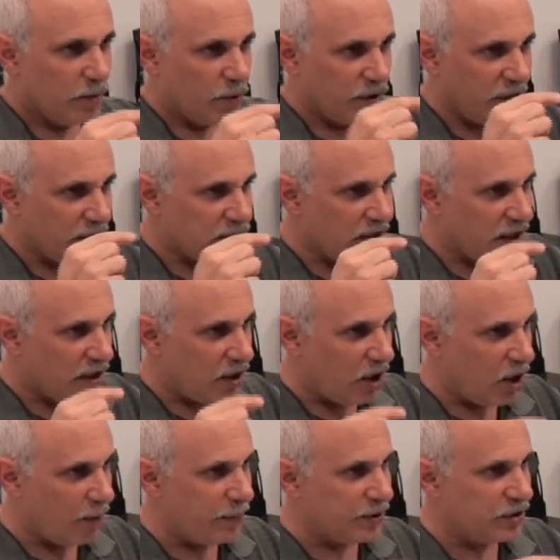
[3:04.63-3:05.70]
When they take
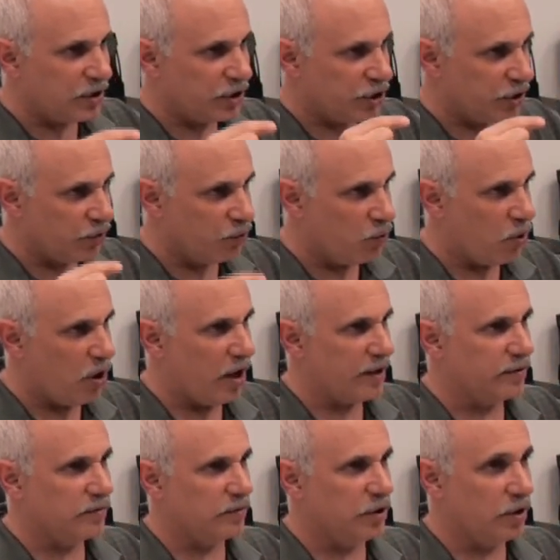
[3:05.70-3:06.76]
Composition 1,
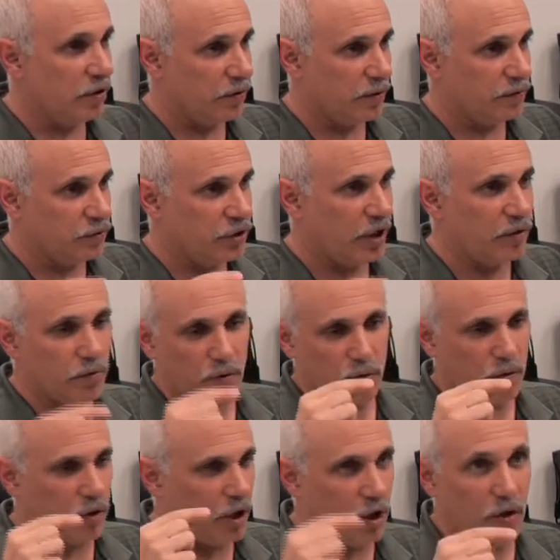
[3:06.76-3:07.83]
the
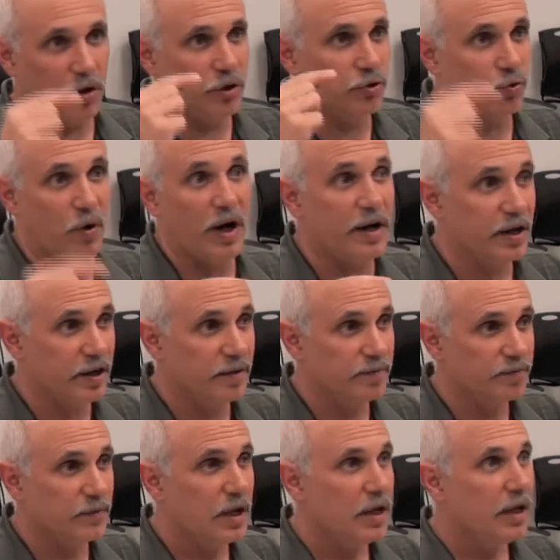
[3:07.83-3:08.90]
general college writing,
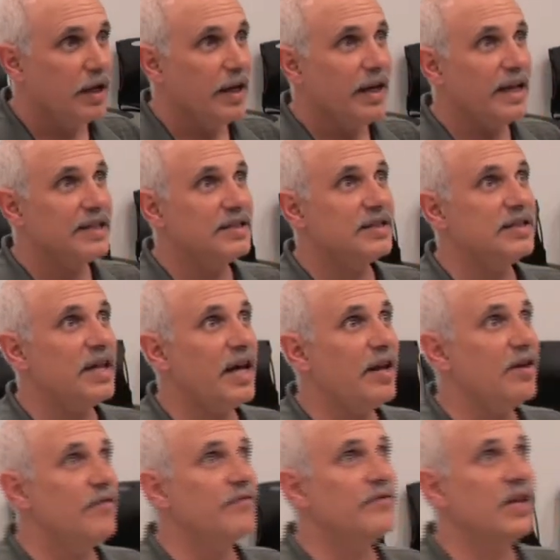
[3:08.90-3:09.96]
instead
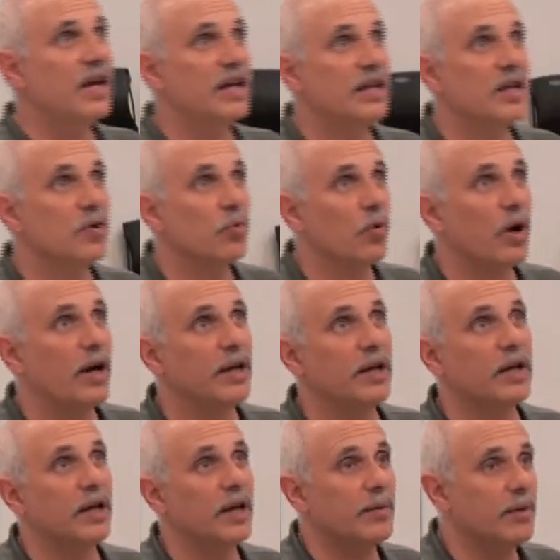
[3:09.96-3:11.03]
of taking
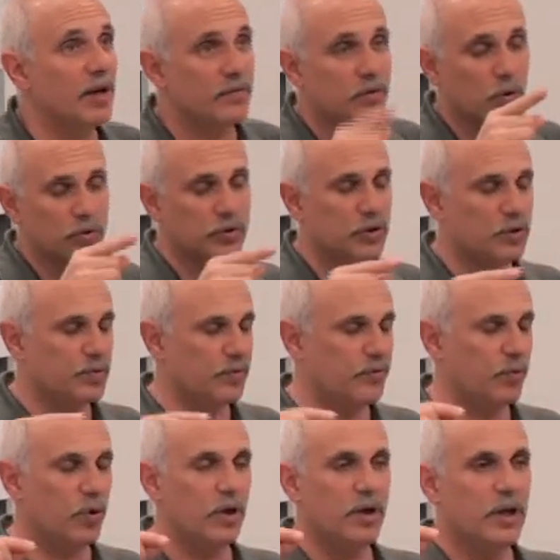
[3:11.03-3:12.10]
writing, and I may have told you this
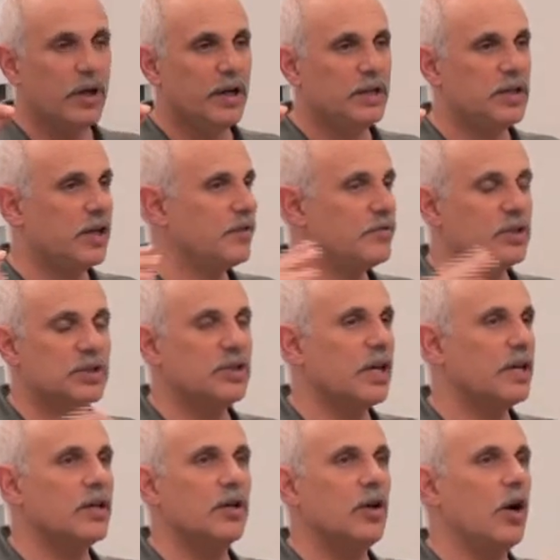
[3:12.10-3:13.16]
before, instead of just
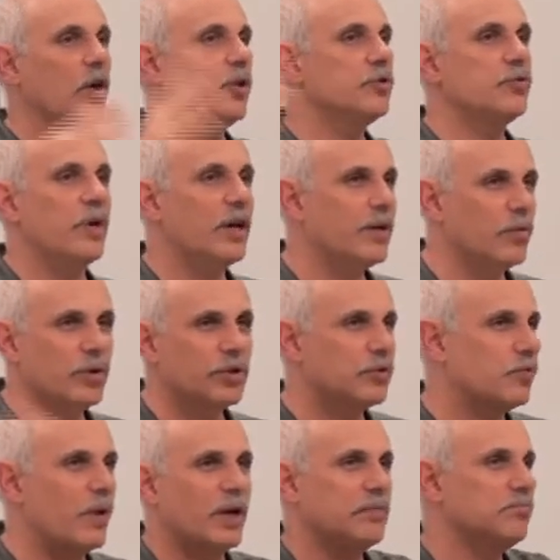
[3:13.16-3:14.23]
taking college writing, we
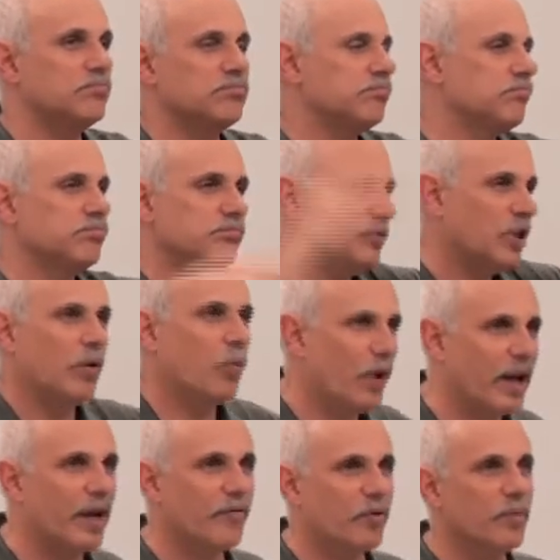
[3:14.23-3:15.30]
just write
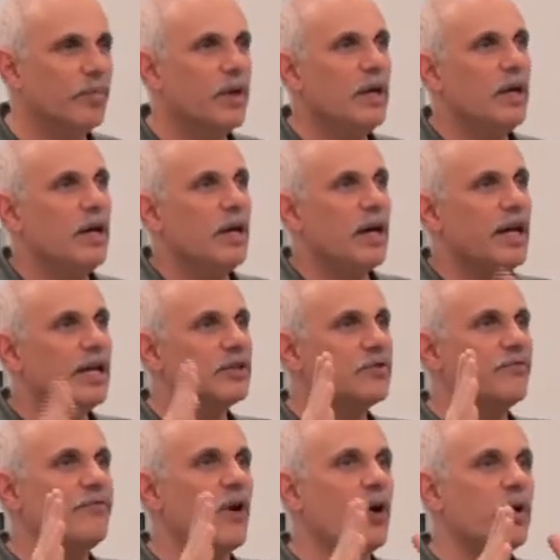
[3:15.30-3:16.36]
whatever. It
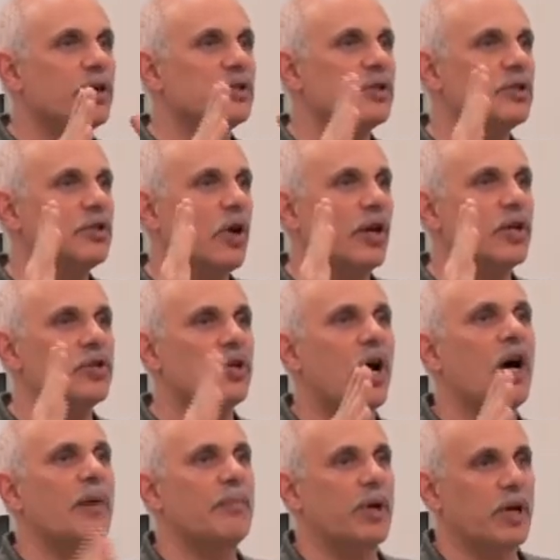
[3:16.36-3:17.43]
focuses on a
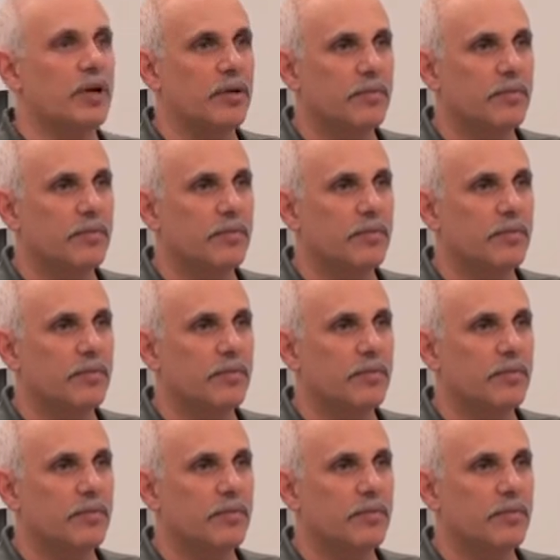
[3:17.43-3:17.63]
topic.